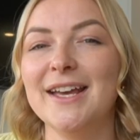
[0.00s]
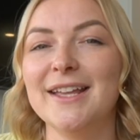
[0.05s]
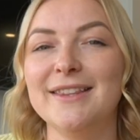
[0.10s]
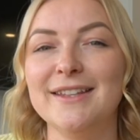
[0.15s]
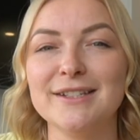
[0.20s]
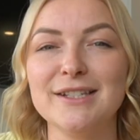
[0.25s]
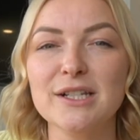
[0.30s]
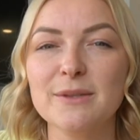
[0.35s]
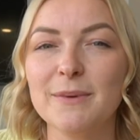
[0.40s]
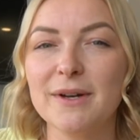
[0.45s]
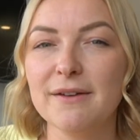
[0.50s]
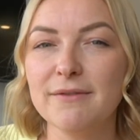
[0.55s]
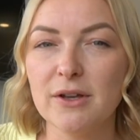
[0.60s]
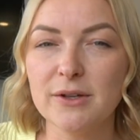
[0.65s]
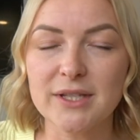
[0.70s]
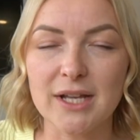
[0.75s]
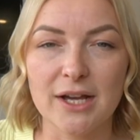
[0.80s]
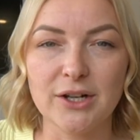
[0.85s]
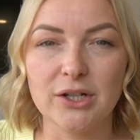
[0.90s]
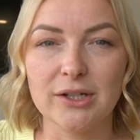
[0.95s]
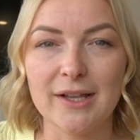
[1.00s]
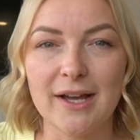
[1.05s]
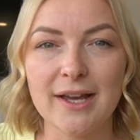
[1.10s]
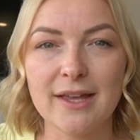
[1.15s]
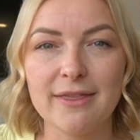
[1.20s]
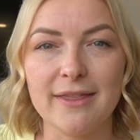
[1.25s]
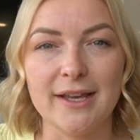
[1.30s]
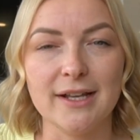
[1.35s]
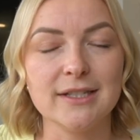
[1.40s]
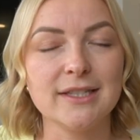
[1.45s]
This is one of those
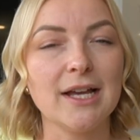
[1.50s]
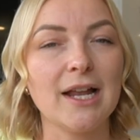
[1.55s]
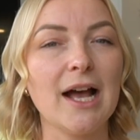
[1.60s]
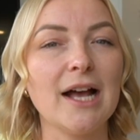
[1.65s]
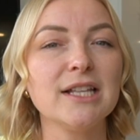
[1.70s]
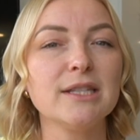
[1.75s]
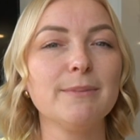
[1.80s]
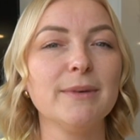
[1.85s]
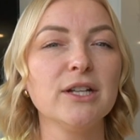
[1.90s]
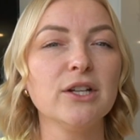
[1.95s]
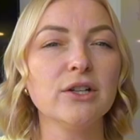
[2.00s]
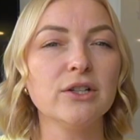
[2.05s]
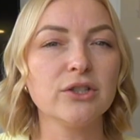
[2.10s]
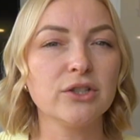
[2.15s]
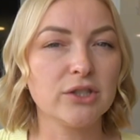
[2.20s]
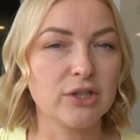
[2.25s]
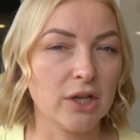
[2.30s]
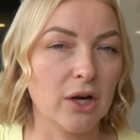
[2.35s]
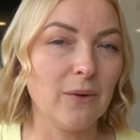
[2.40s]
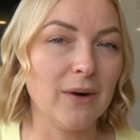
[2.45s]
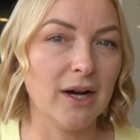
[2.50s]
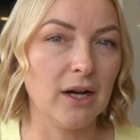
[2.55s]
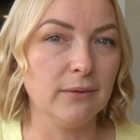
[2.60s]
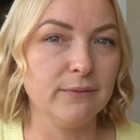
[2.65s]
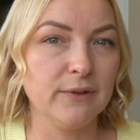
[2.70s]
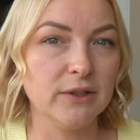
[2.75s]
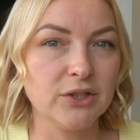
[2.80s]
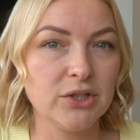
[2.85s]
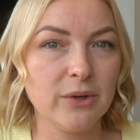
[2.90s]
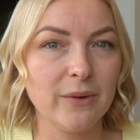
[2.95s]
underlying things that has been so
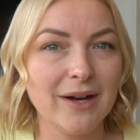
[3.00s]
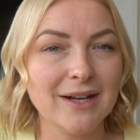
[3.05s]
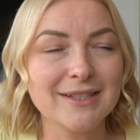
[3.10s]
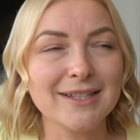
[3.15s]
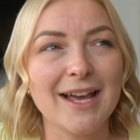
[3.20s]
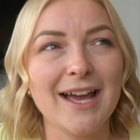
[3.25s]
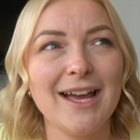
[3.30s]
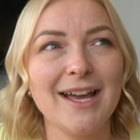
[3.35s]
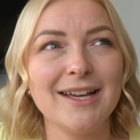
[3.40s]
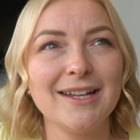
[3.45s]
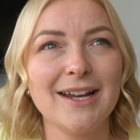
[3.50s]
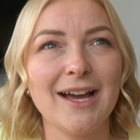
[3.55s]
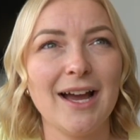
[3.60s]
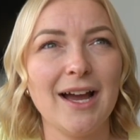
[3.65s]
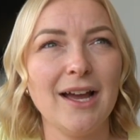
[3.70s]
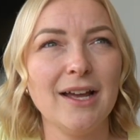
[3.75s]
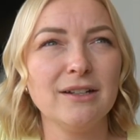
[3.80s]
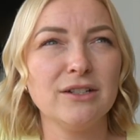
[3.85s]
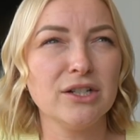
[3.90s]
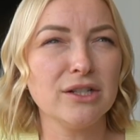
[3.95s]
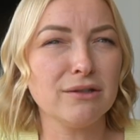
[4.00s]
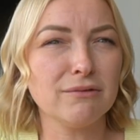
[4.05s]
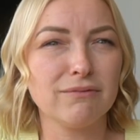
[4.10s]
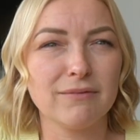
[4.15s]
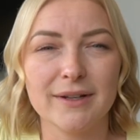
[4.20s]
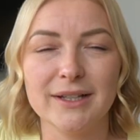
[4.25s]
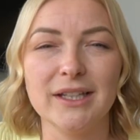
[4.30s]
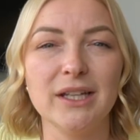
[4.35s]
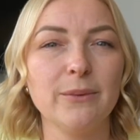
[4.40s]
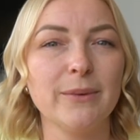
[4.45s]
helpful to us, and I just
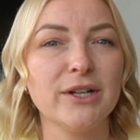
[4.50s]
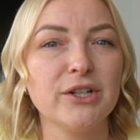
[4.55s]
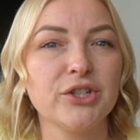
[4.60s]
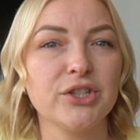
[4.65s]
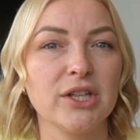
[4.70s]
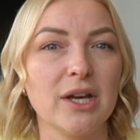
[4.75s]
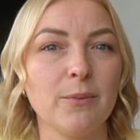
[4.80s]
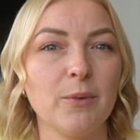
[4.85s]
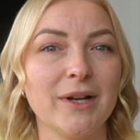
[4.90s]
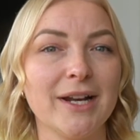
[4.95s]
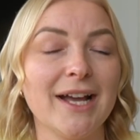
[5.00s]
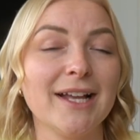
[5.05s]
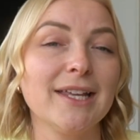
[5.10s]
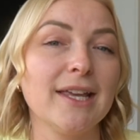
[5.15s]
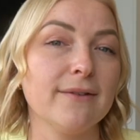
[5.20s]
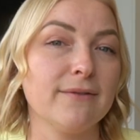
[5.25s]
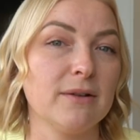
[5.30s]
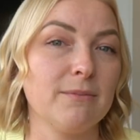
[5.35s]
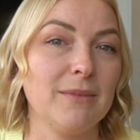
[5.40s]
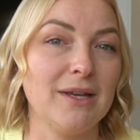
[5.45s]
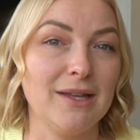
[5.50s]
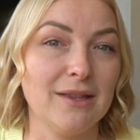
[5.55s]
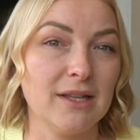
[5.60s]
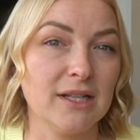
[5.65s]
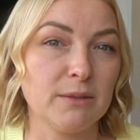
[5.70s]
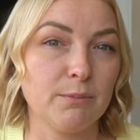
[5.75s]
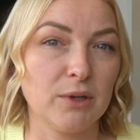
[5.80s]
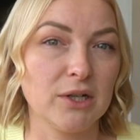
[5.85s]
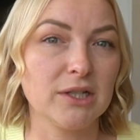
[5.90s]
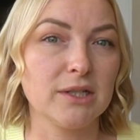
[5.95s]
really wish someone had given me
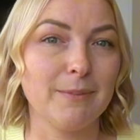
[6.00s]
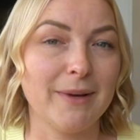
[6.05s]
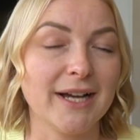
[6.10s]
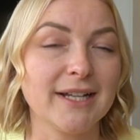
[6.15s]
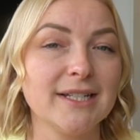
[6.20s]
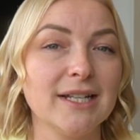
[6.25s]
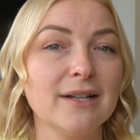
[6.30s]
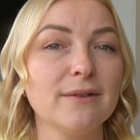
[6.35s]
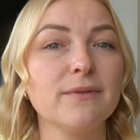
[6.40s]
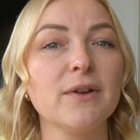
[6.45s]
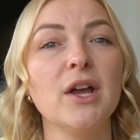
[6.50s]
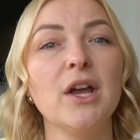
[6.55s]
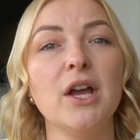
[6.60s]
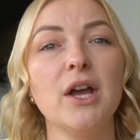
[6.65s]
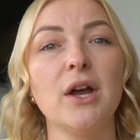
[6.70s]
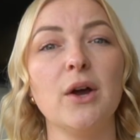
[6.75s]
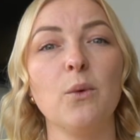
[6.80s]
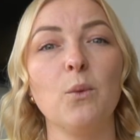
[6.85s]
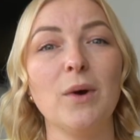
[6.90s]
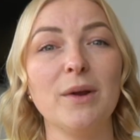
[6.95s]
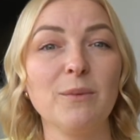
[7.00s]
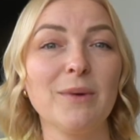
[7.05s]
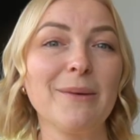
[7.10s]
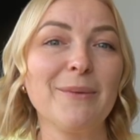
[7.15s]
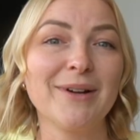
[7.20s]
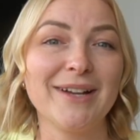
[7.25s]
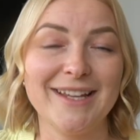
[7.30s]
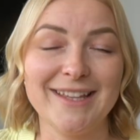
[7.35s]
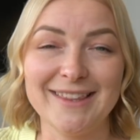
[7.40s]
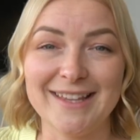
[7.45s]
this perspective when we
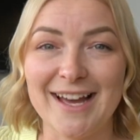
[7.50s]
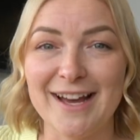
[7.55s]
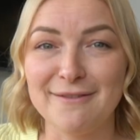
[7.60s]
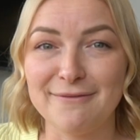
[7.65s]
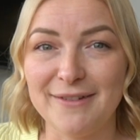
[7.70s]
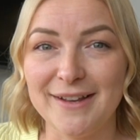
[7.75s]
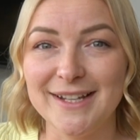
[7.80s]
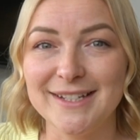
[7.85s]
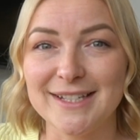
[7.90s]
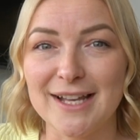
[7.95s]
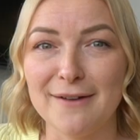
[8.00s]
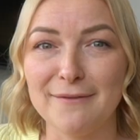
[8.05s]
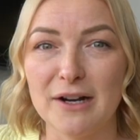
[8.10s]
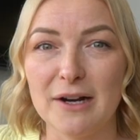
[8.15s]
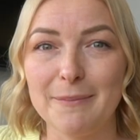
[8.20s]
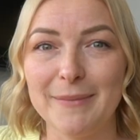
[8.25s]
were in that phase of our